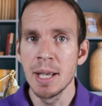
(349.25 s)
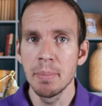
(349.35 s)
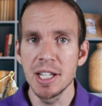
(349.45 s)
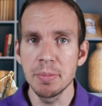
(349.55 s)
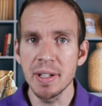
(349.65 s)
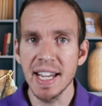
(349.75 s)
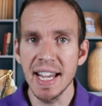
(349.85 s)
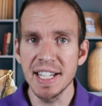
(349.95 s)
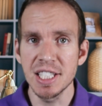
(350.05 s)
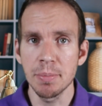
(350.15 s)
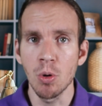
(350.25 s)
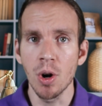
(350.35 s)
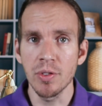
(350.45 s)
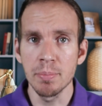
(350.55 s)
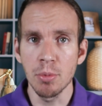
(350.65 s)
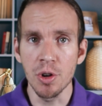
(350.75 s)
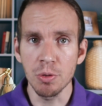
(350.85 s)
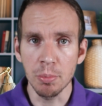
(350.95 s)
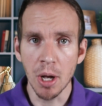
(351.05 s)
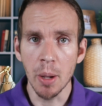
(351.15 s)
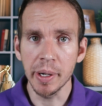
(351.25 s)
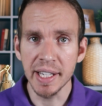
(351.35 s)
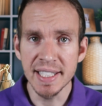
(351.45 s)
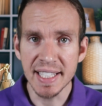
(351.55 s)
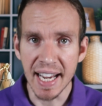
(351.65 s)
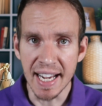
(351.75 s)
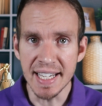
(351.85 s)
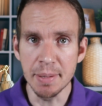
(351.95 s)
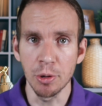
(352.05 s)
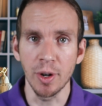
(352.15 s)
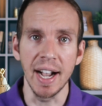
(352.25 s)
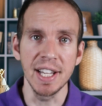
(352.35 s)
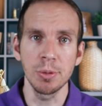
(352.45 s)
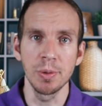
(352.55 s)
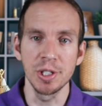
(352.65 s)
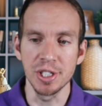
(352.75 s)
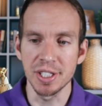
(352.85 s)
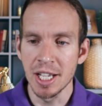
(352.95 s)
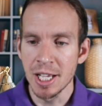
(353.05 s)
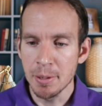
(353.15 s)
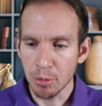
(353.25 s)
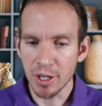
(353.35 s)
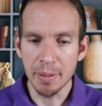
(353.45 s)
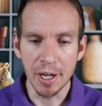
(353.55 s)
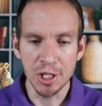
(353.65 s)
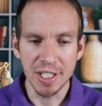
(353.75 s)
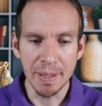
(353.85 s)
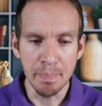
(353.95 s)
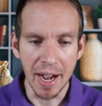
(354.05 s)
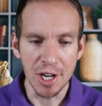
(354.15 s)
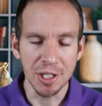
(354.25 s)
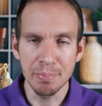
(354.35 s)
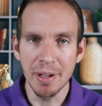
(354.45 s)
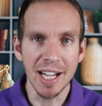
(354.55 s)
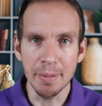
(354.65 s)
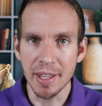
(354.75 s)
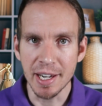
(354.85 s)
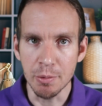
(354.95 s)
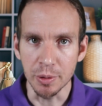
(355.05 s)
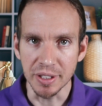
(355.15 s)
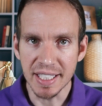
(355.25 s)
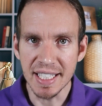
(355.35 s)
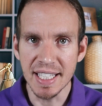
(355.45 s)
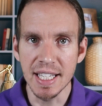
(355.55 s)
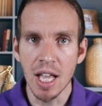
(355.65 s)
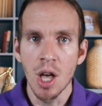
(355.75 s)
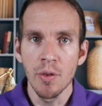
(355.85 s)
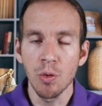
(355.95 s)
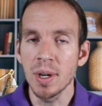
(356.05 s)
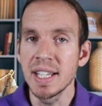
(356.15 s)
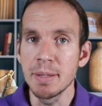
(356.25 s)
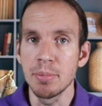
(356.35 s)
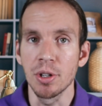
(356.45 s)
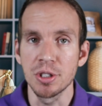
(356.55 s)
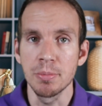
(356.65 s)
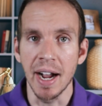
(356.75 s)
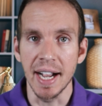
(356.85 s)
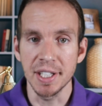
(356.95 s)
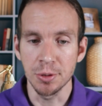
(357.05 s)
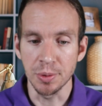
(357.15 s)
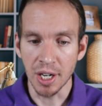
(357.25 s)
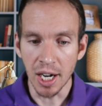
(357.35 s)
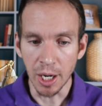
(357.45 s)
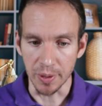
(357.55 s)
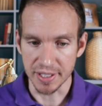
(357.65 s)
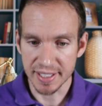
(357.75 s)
but it's been gaining support from both Republicans and Democrats, which is pretty much the magic makeup that it will need for any bill to pass through Congress.